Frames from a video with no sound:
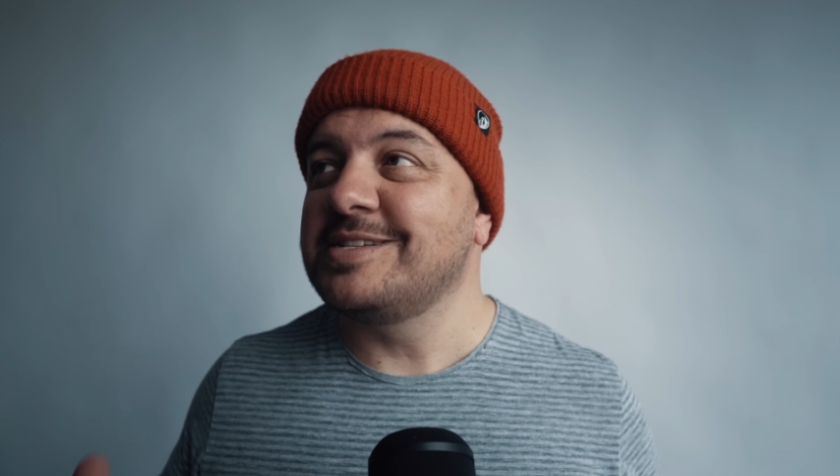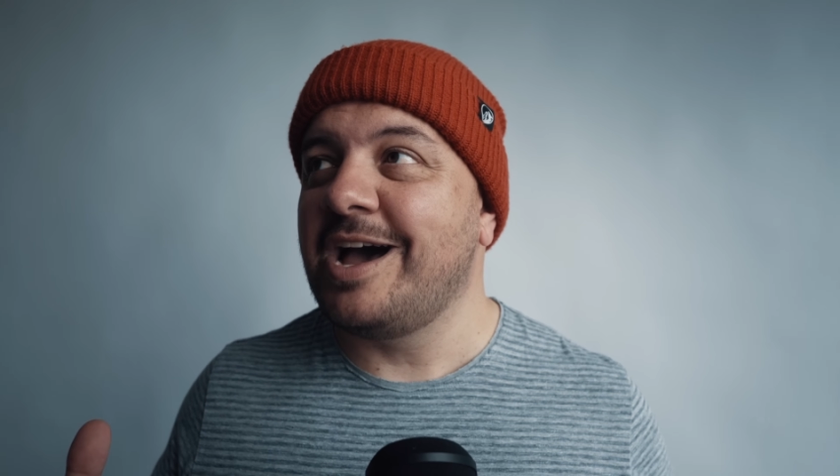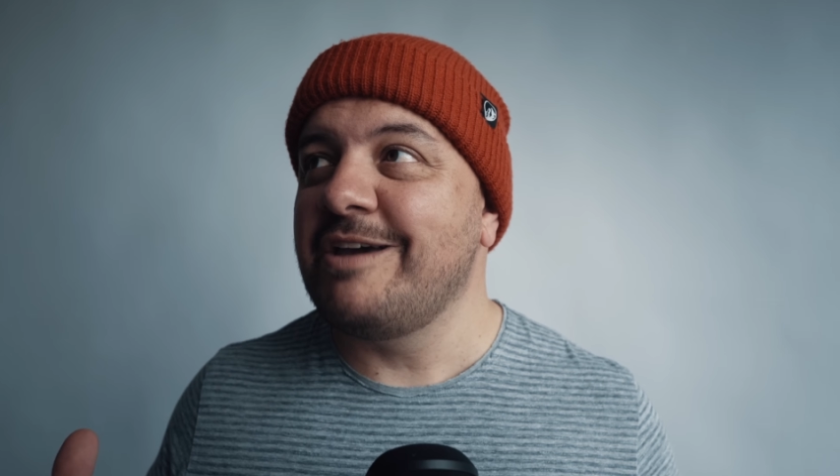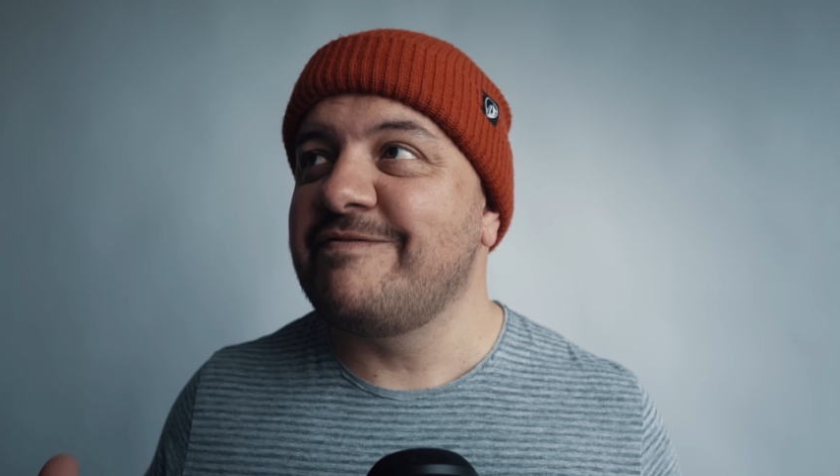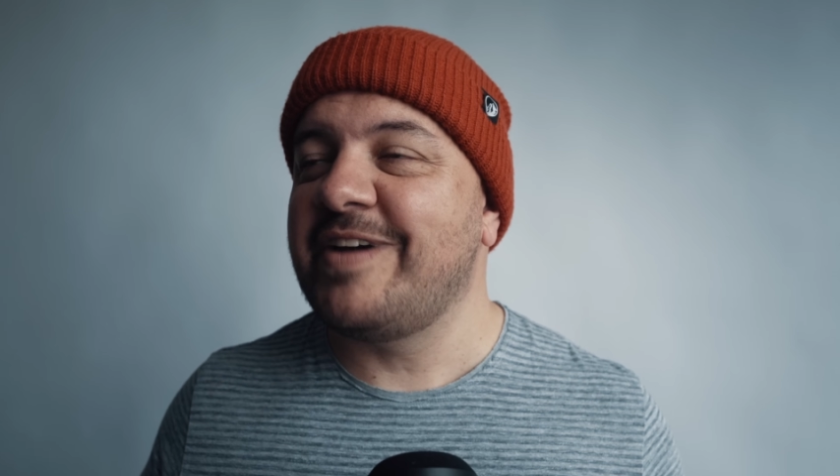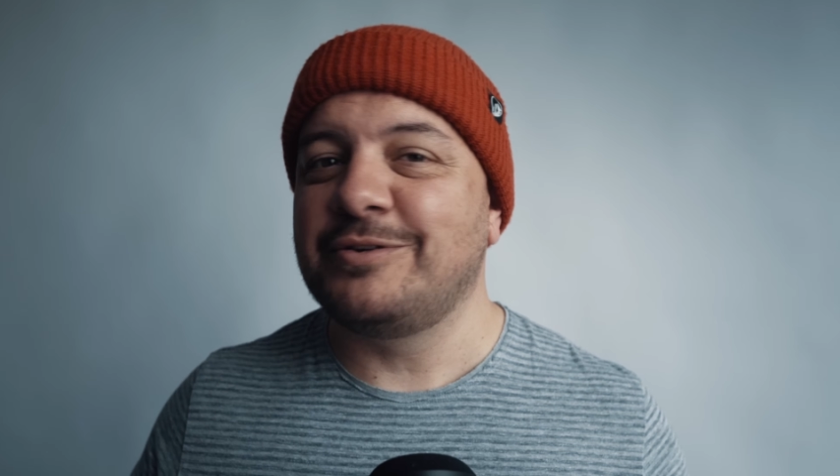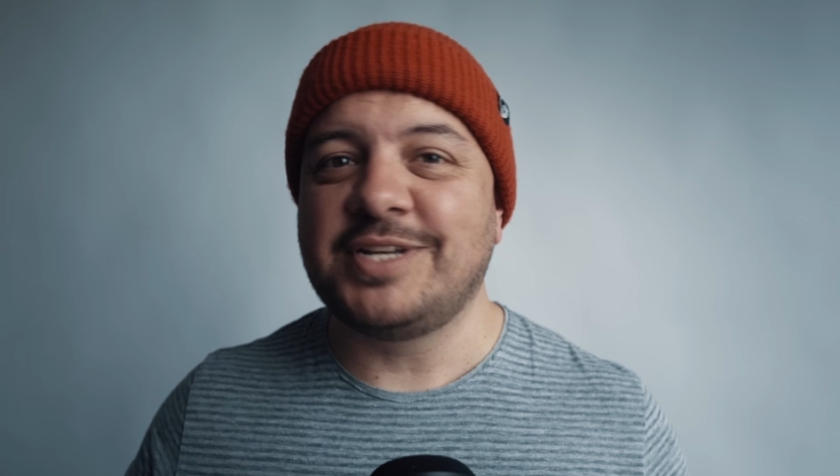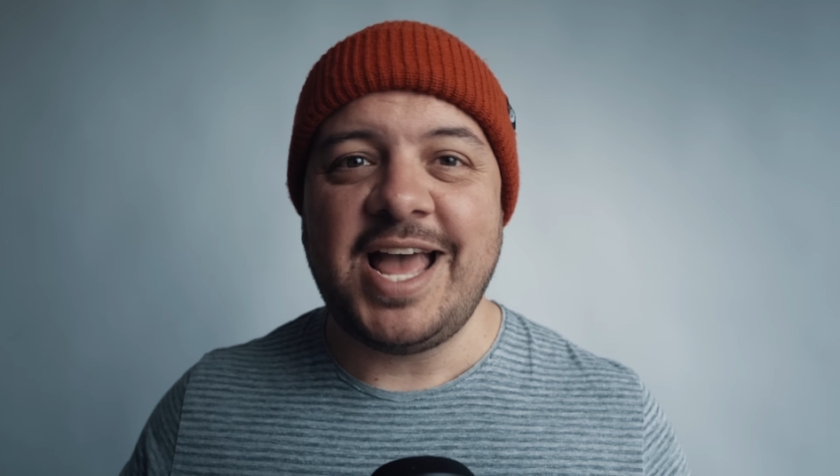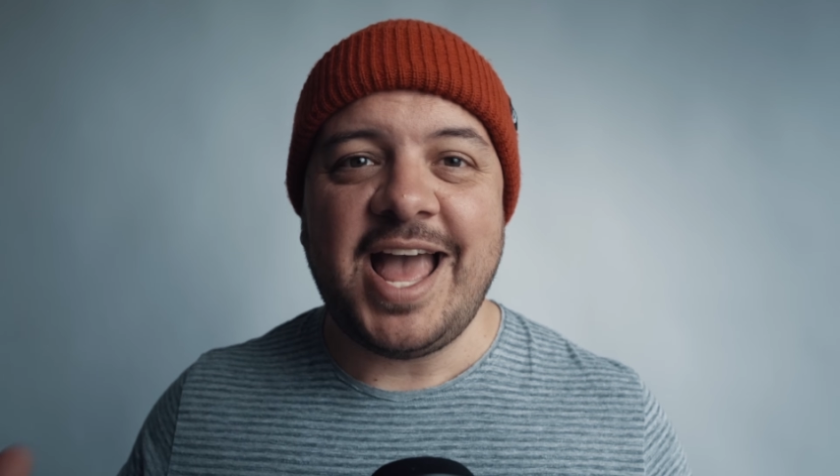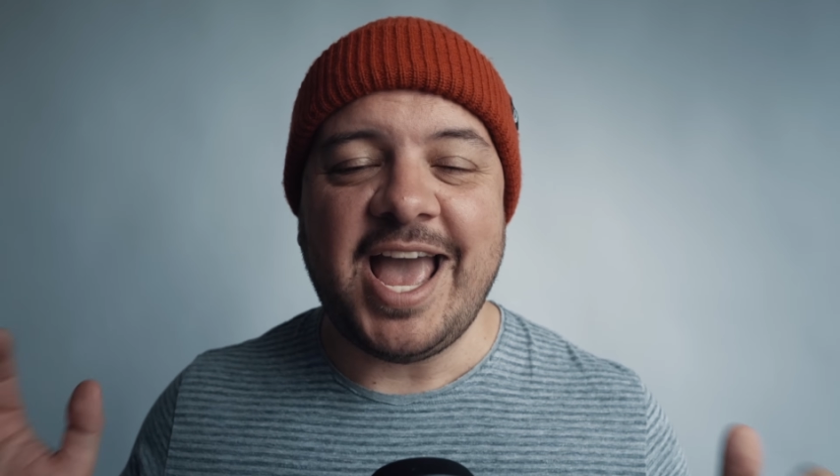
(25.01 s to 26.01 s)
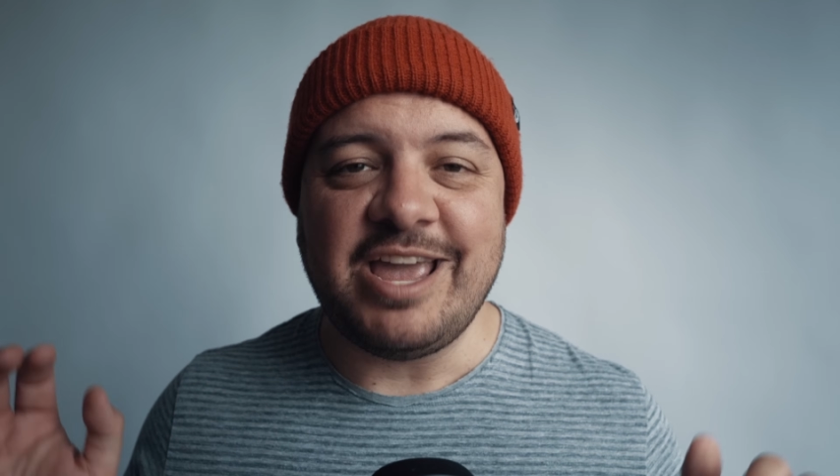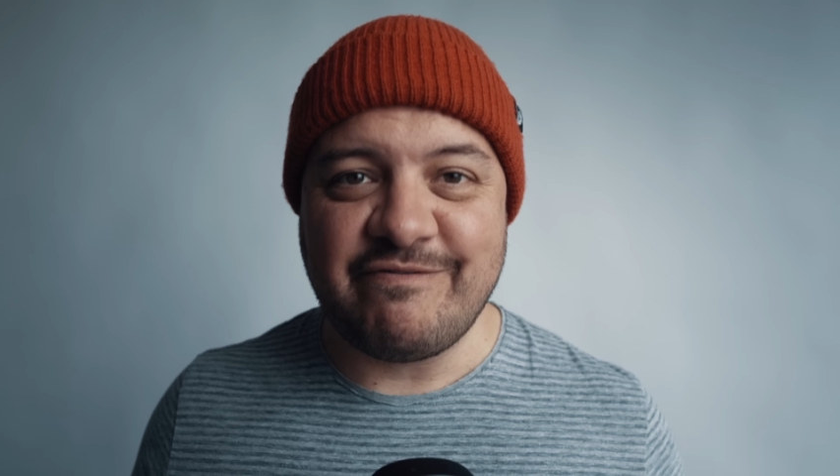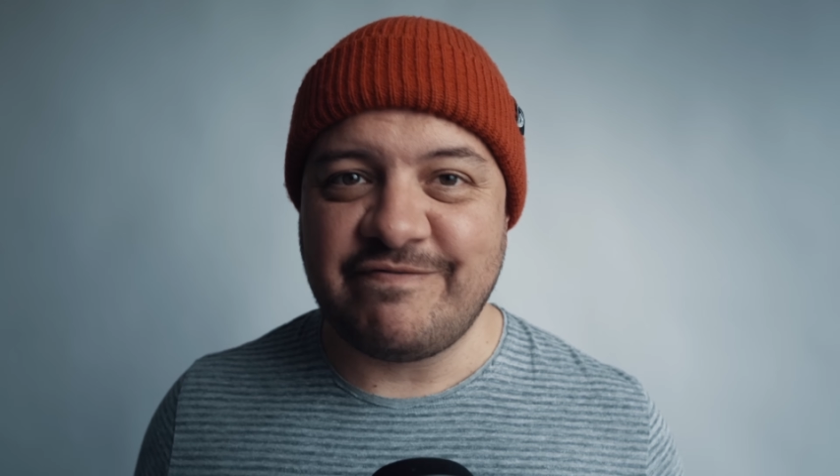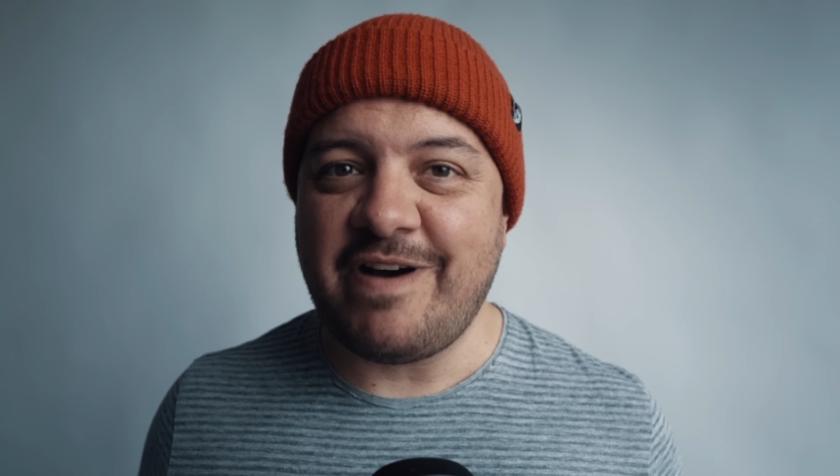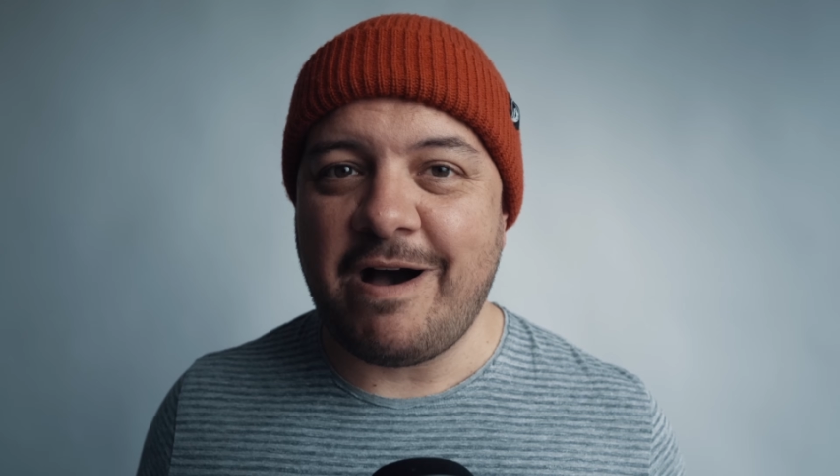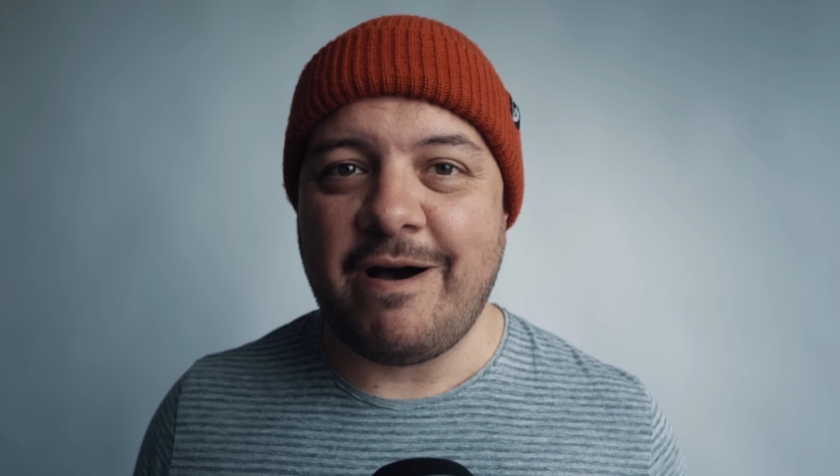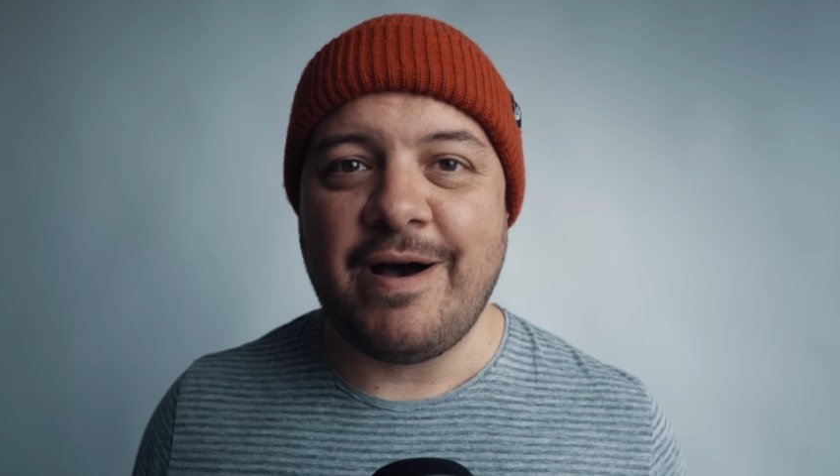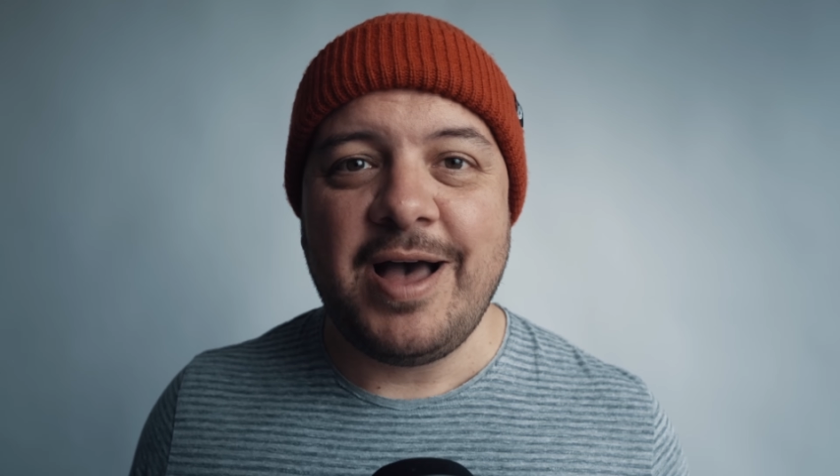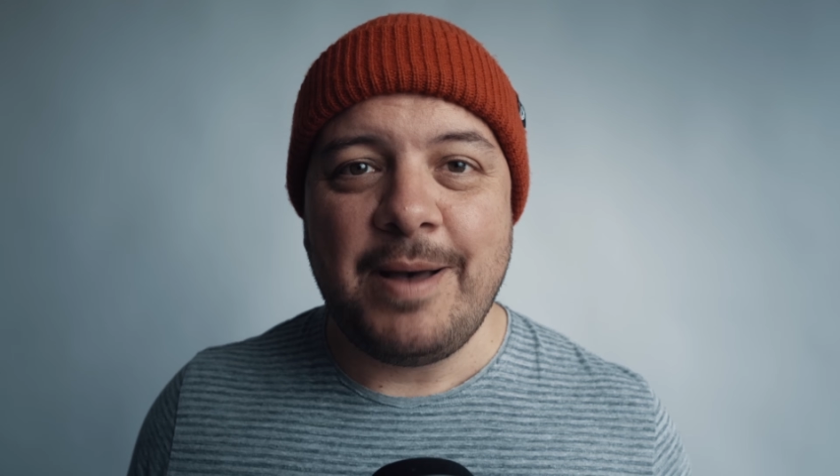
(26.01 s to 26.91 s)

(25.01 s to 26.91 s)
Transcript: I found a far